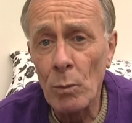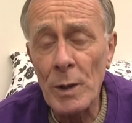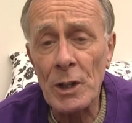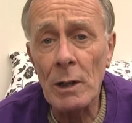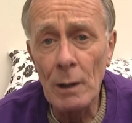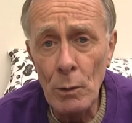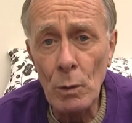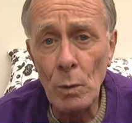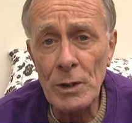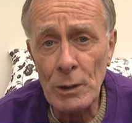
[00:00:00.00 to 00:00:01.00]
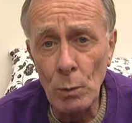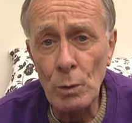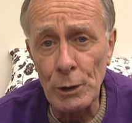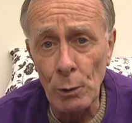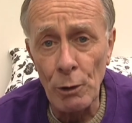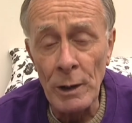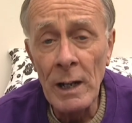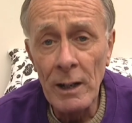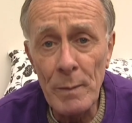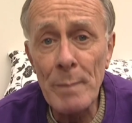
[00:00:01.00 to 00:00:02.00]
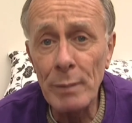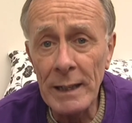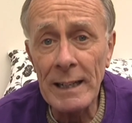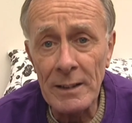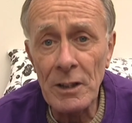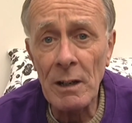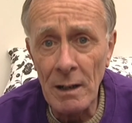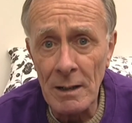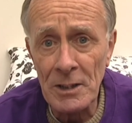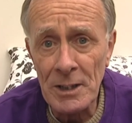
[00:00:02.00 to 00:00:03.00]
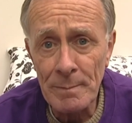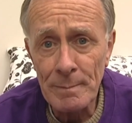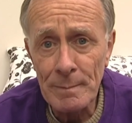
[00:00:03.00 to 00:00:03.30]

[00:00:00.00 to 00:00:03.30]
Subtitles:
which local schoolchildren have been bringing into class.